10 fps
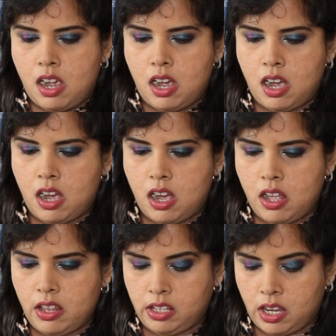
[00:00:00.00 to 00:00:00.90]
Uh,
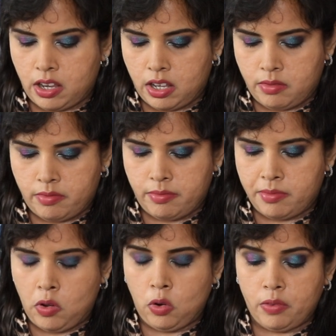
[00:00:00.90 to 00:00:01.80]
the
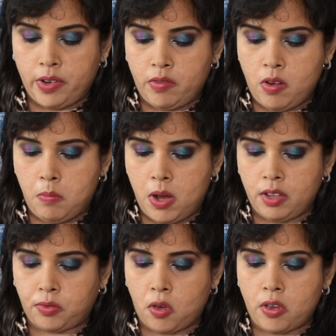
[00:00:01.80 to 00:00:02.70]
run
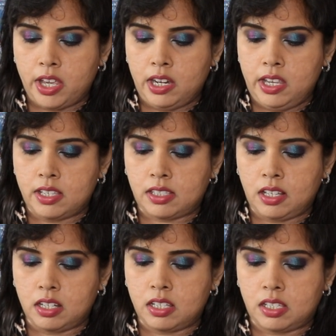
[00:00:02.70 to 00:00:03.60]
bath oil is
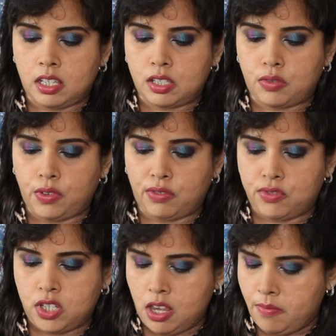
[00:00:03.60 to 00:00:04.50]

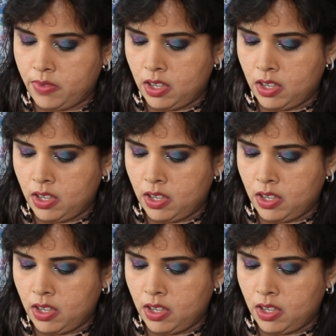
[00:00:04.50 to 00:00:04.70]
36.50.